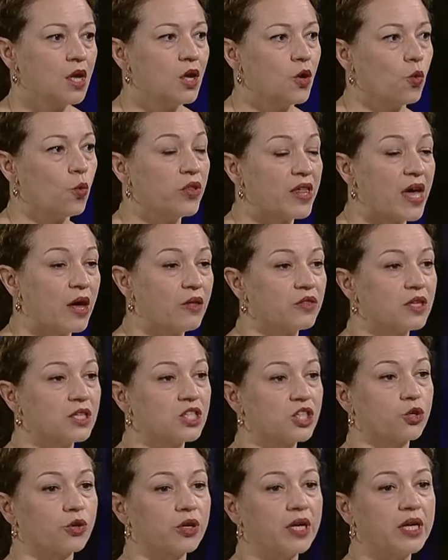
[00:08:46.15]
Without the
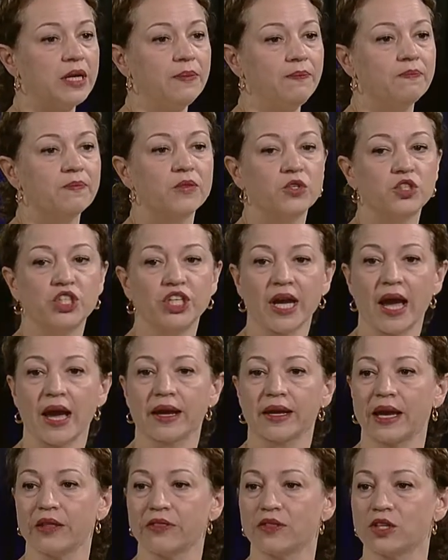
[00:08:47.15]
degree, she can't
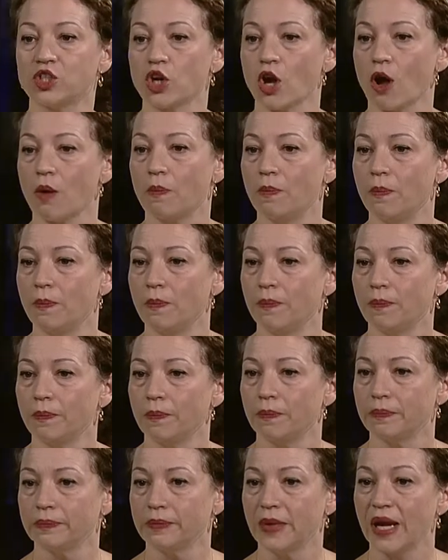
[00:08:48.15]
get the job,
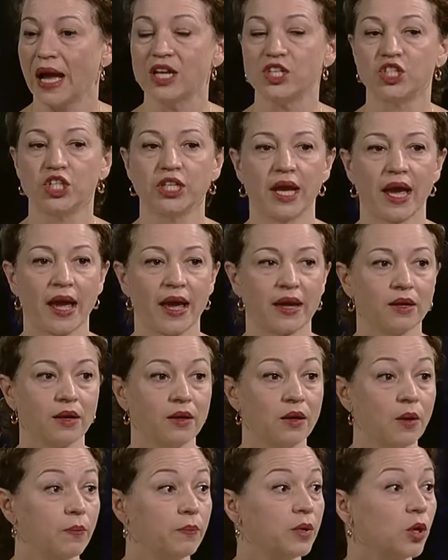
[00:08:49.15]
and she can't
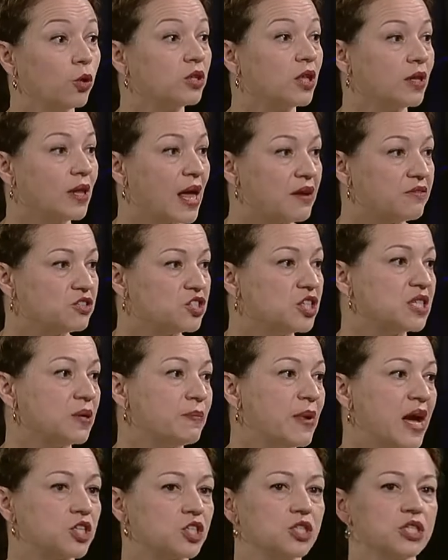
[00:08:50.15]
build the life she's
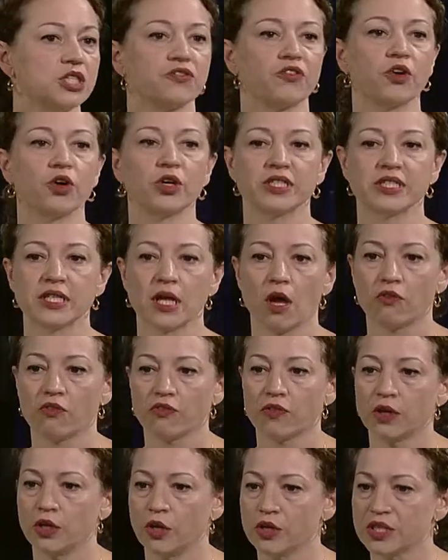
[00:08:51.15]
imagined for herself
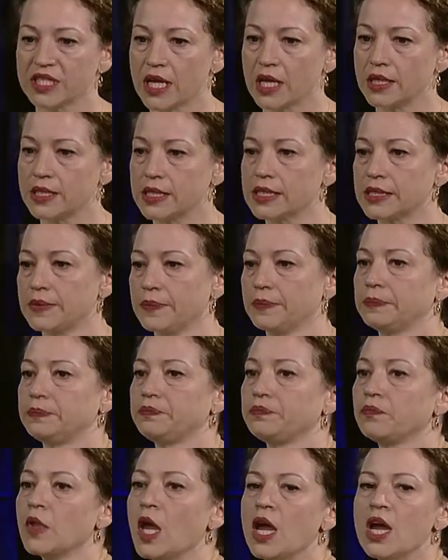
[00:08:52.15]
and her sons.
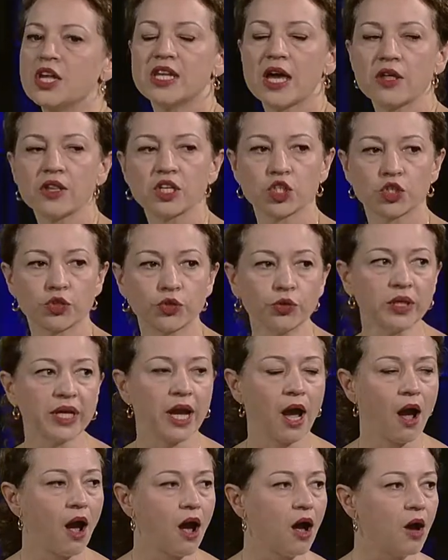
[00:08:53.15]
Now, the truly
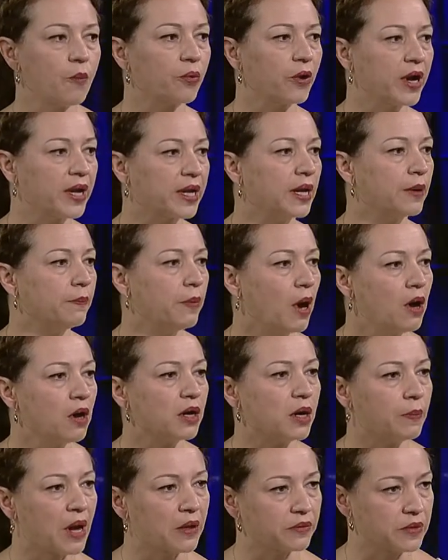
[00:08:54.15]
heartbreaking part
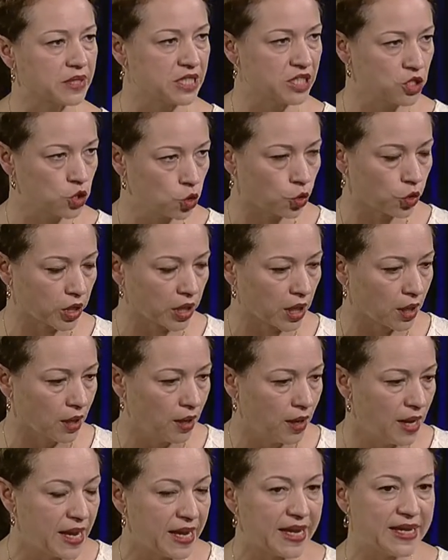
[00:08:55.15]
about this story
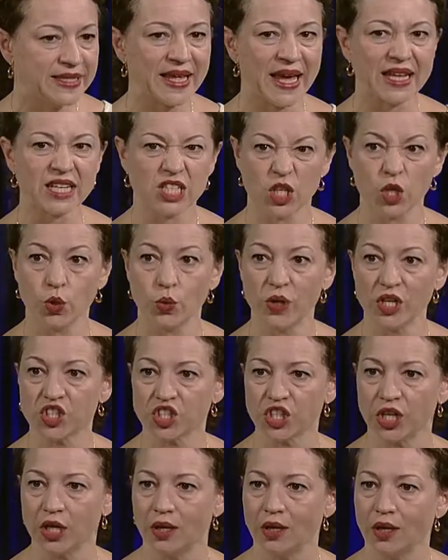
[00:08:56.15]
is that
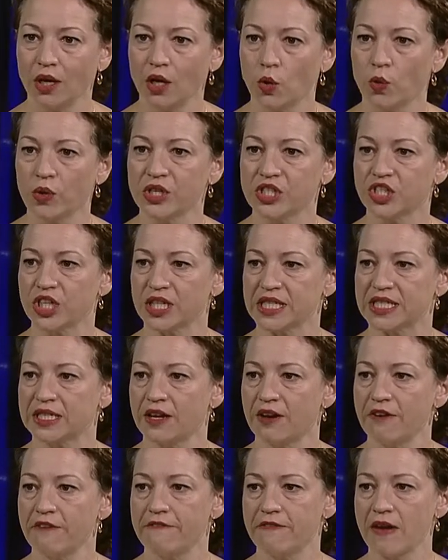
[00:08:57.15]
tuition was just
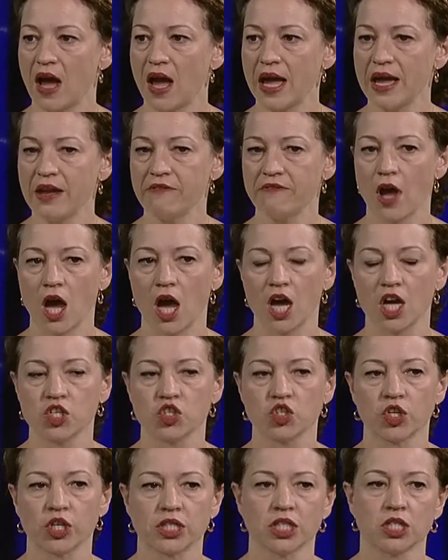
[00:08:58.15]

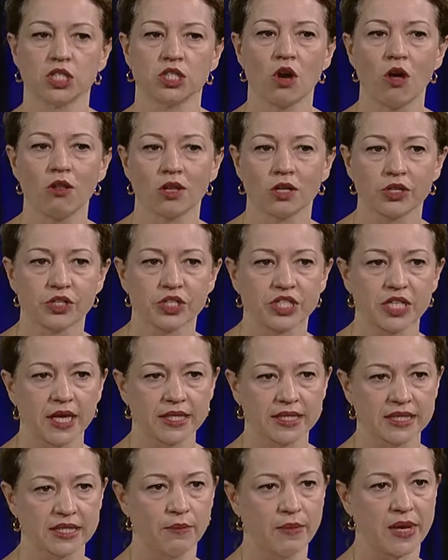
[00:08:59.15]
$500 a
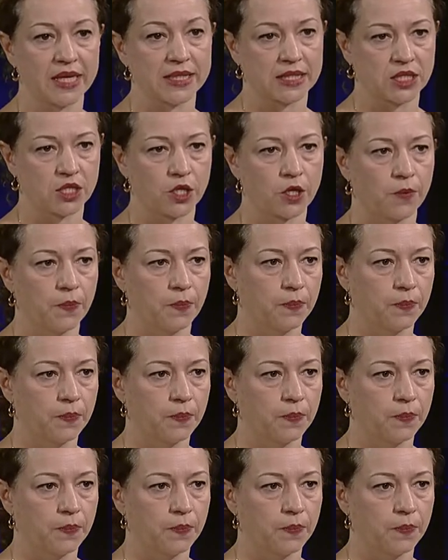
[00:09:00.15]
semester.